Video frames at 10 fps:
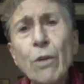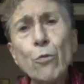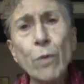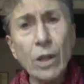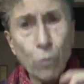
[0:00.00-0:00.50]

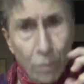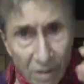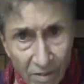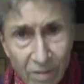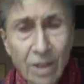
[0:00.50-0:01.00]
But what
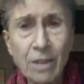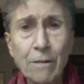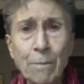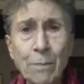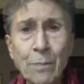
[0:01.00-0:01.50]
we
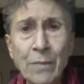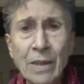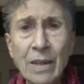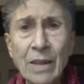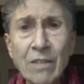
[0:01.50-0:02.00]
see
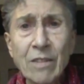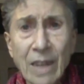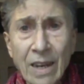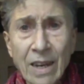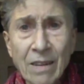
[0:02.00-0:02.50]
is
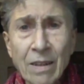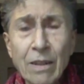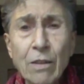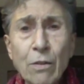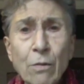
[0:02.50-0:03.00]
that
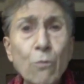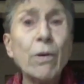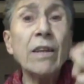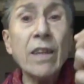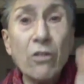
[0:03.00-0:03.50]

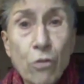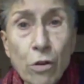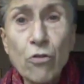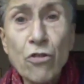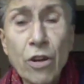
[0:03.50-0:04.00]
when there is
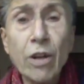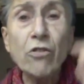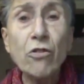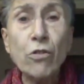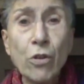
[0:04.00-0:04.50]
no
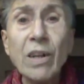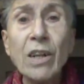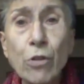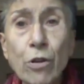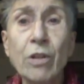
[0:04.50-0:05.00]
choice, no
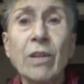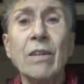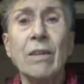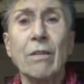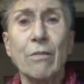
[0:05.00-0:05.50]

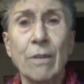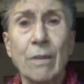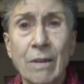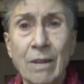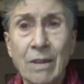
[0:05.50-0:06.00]
alternative,
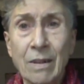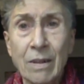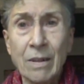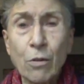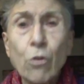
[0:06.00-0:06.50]

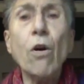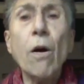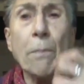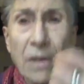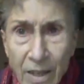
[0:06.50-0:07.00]

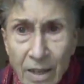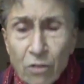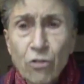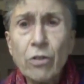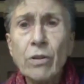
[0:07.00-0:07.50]

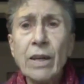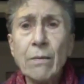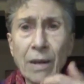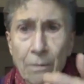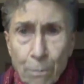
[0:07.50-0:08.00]
cooperation
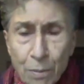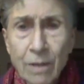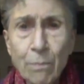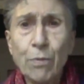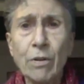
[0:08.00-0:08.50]
among
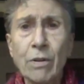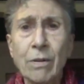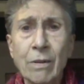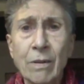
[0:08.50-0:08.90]
people,